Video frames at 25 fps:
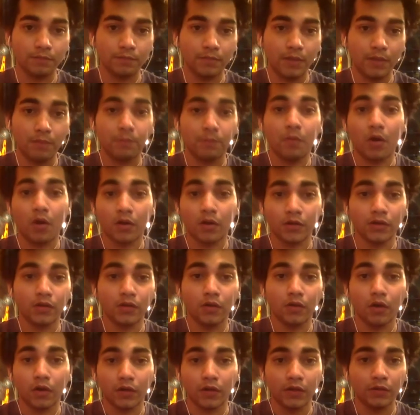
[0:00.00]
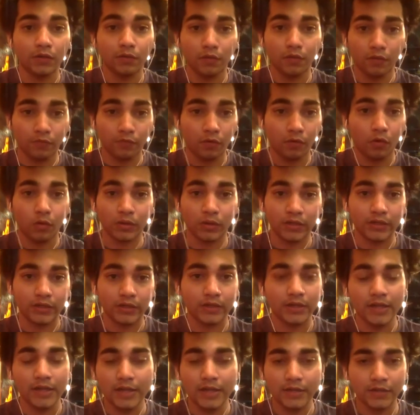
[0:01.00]
important nodule of all the
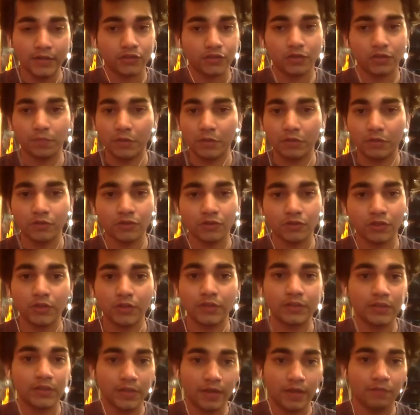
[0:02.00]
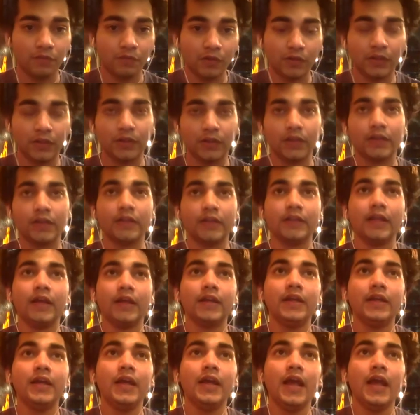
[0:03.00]
distributions and everything like that,